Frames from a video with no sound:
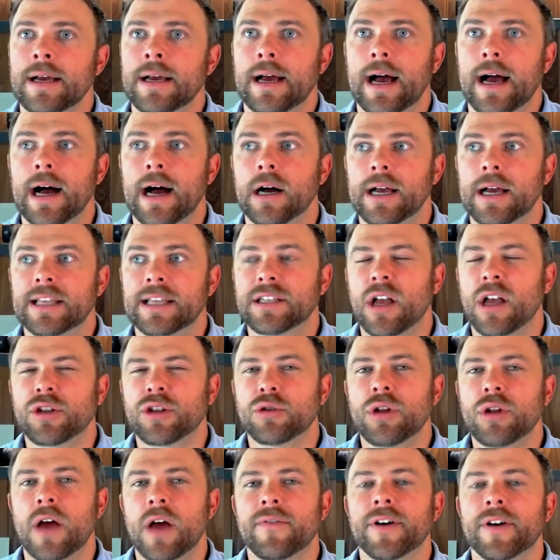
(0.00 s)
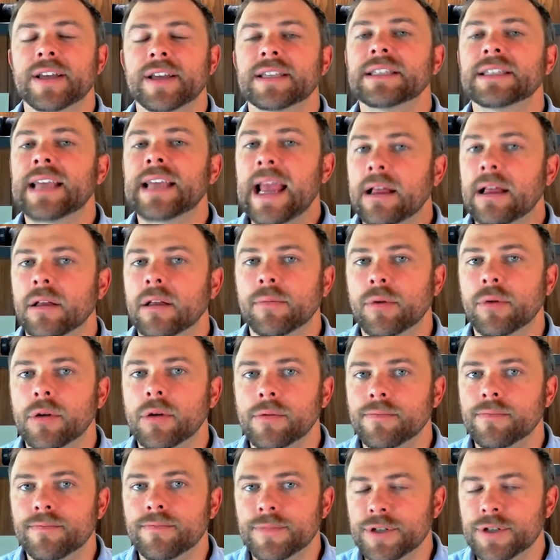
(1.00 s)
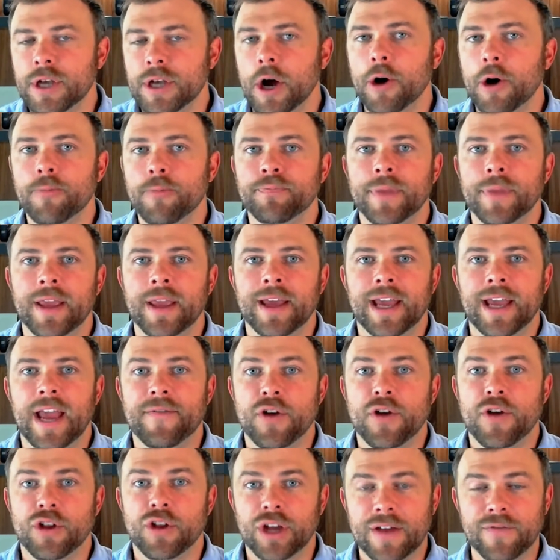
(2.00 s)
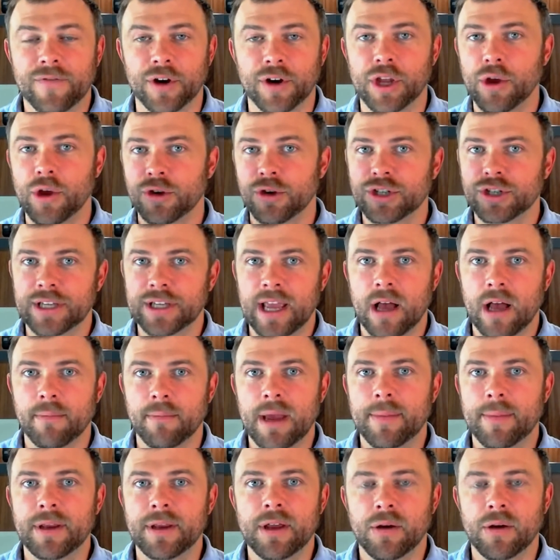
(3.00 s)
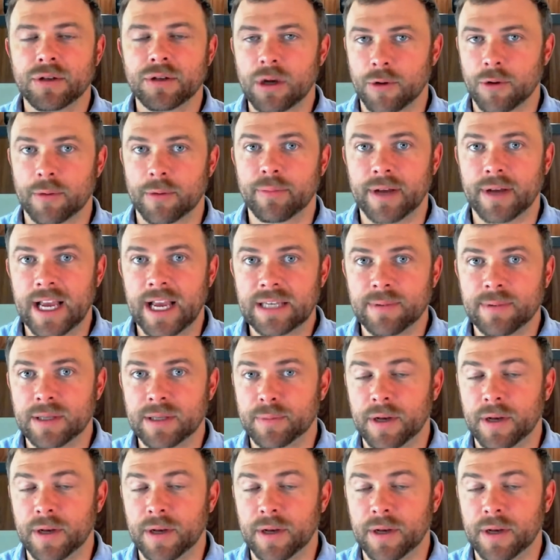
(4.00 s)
It's also not very scalable. So if you're looking for huge scale, maybe don't start with placements.